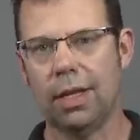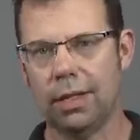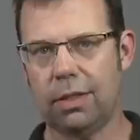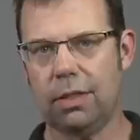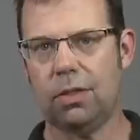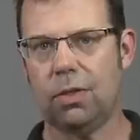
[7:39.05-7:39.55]

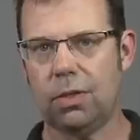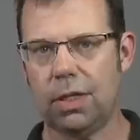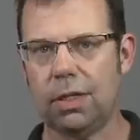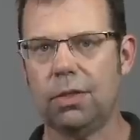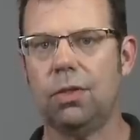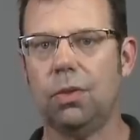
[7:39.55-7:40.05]
This is
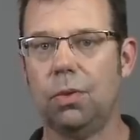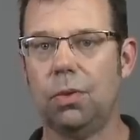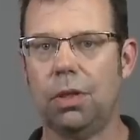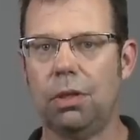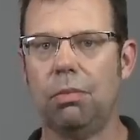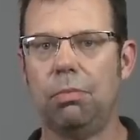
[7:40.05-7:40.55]
unique to
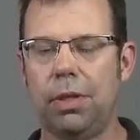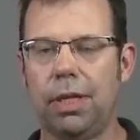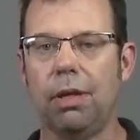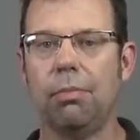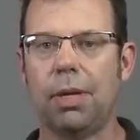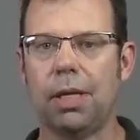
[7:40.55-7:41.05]
the
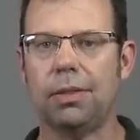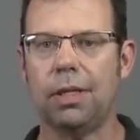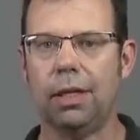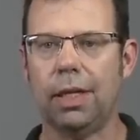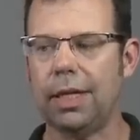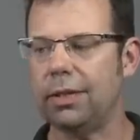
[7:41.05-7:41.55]
PL
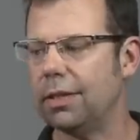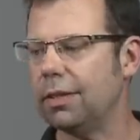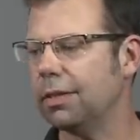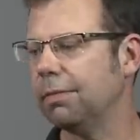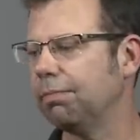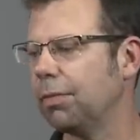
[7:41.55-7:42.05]
mounted lenses.